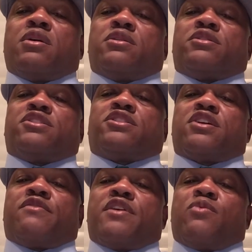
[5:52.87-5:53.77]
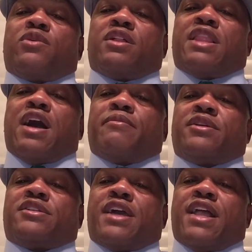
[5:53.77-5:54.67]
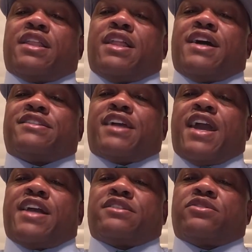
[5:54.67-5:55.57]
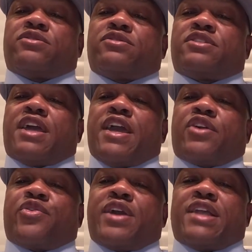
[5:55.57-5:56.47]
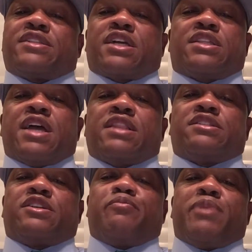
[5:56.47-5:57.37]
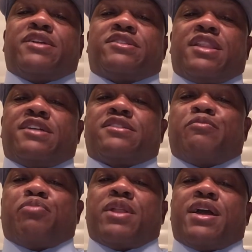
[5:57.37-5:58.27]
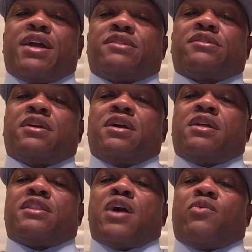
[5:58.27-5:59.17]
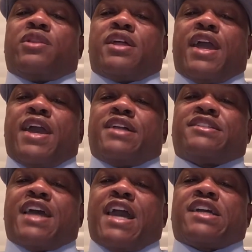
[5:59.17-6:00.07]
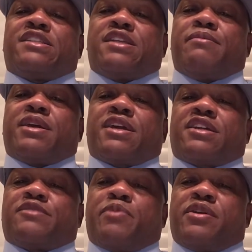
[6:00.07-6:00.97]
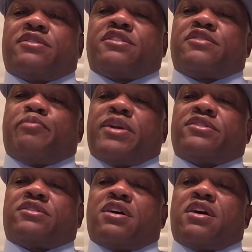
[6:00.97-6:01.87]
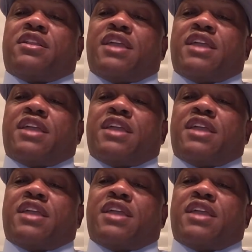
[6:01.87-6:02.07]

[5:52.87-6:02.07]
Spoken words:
This survey will allow me to analyze the answers and create technology-based lesson plans that will enhance academic experiences based on